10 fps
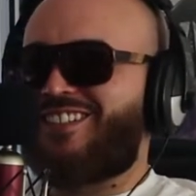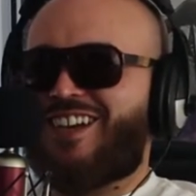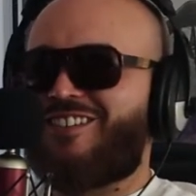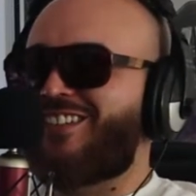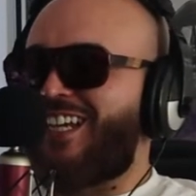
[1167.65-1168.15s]

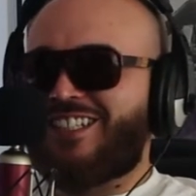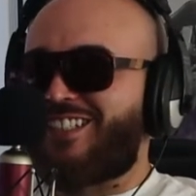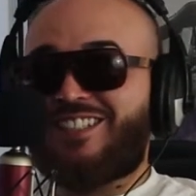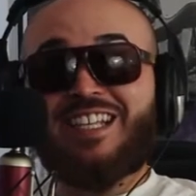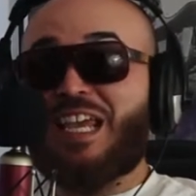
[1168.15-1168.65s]
I don't think I
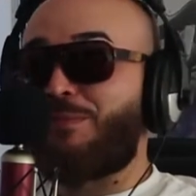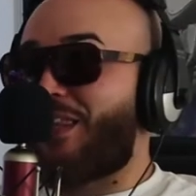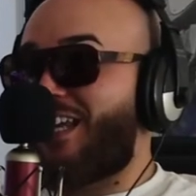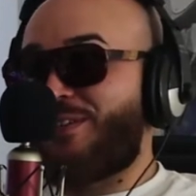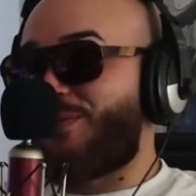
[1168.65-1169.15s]
don't it's the same
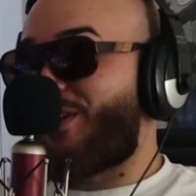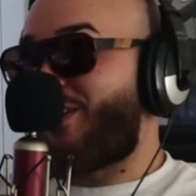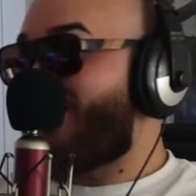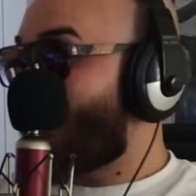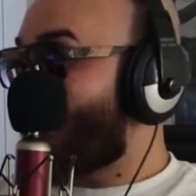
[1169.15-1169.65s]
man. thing,
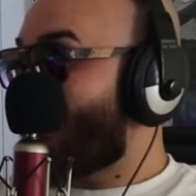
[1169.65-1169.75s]
bro.